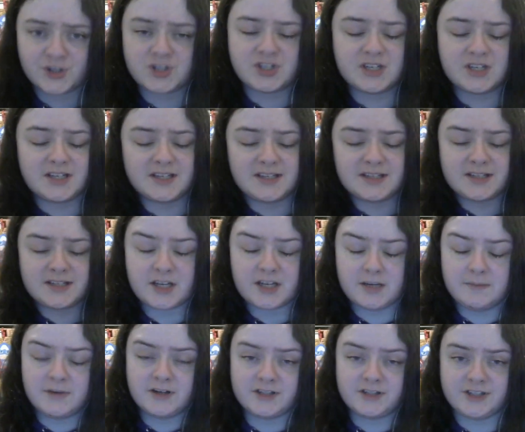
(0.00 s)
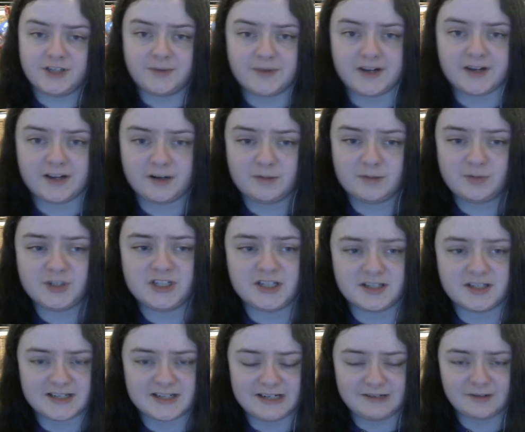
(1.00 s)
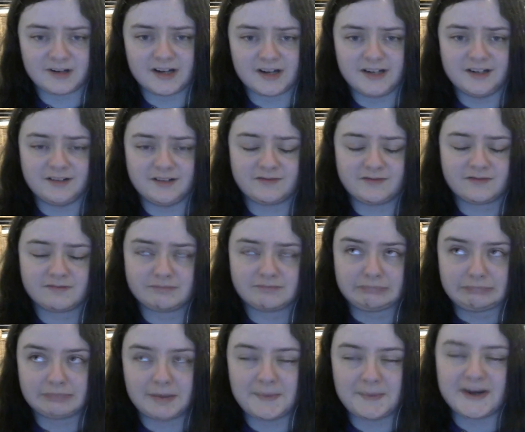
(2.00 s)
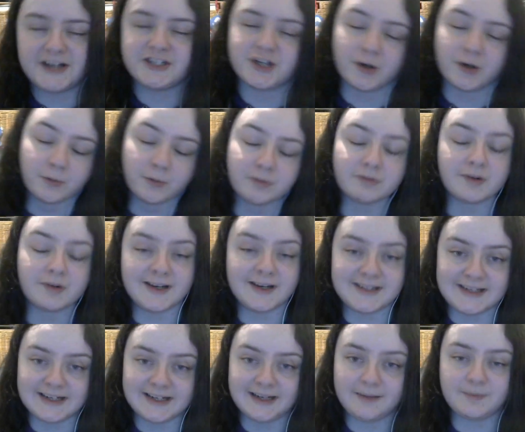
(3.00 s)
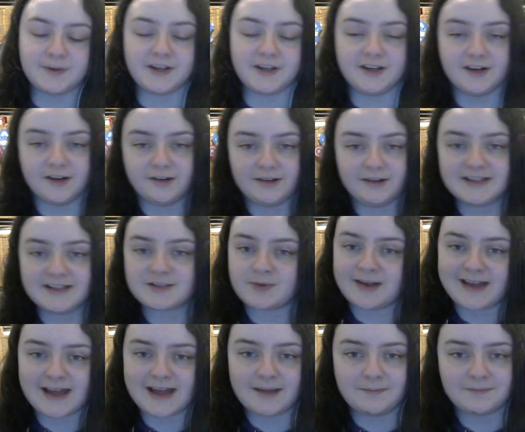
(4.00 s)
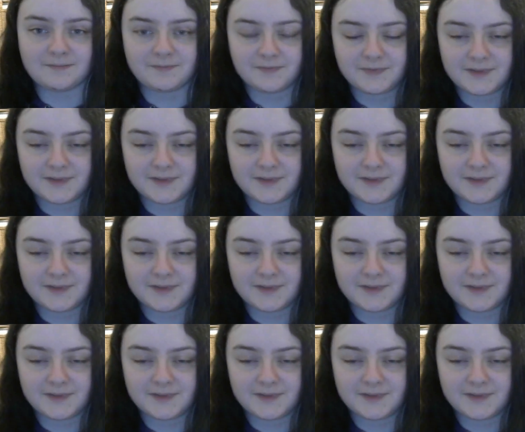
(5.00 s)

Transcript: She's gonna murder you, and I hope she does now, kind of. I mean, I don't, ideally, but you know, in Squid Game.